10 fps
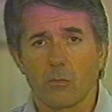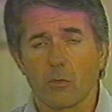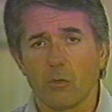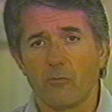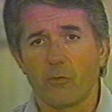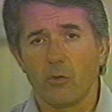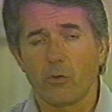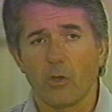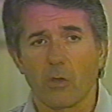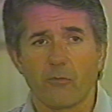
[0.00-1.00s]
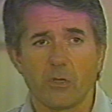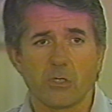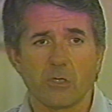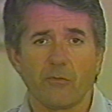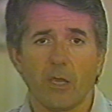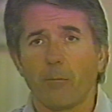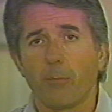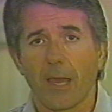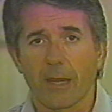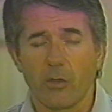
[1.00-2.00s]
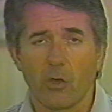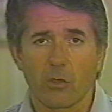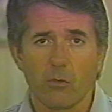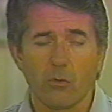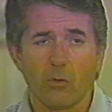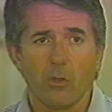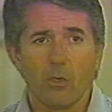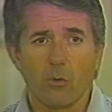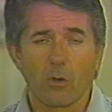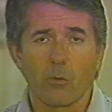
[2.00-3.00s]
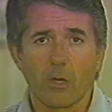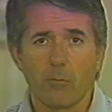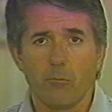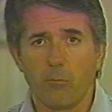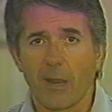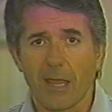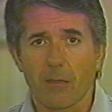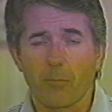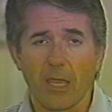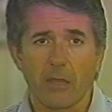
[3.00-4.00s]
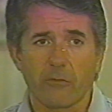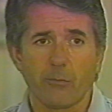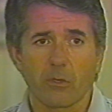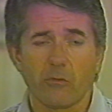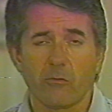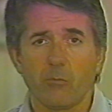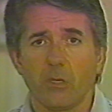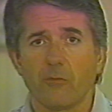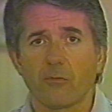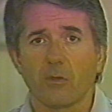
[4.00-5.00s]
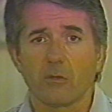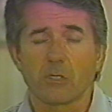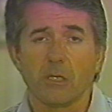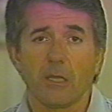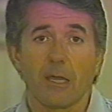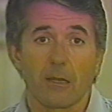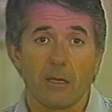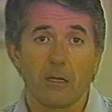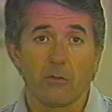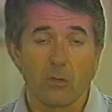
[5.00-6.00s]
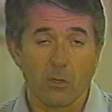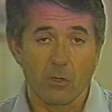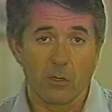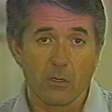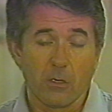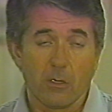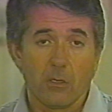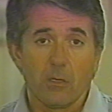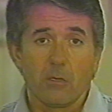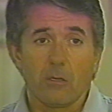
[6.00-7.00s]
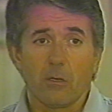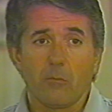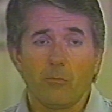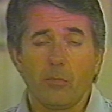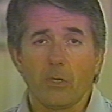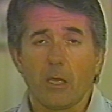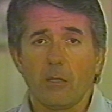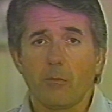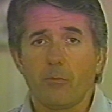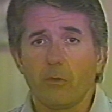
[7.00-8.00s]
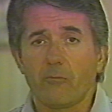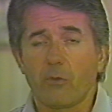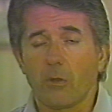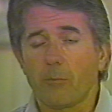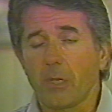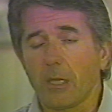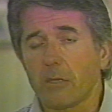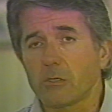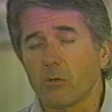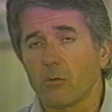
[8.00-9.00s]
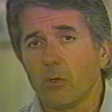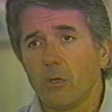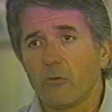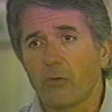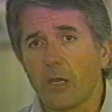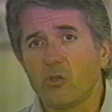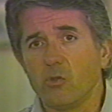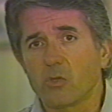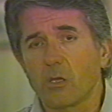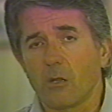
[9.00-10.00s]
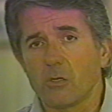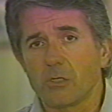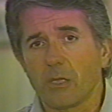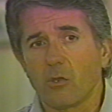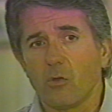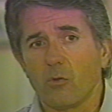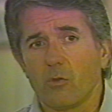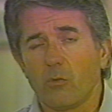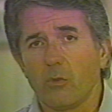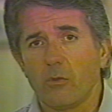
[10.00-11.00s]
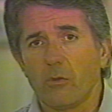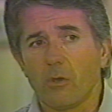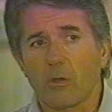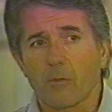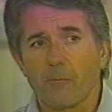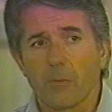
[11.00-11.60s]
good for your dog. For instance, if you had a black dog, you wouldn't want to wear black pants because it'd be difficult to see the outline of the dog in front of the pants. So try to choose colors that go good with your dog.